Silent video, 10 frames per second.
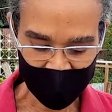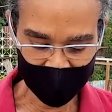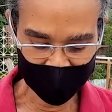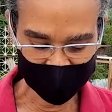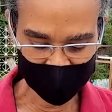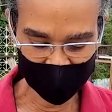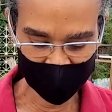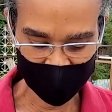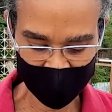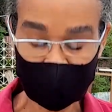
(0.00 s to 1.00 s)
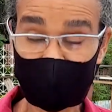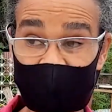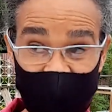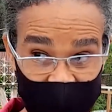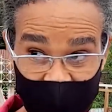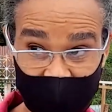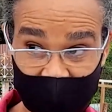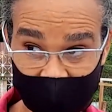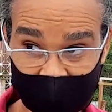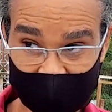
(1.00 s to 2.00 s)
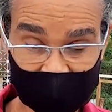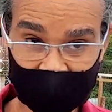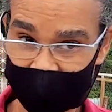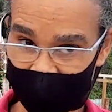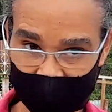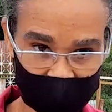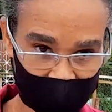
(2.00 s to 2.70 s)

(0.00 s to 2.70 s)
And emergency vehicles can't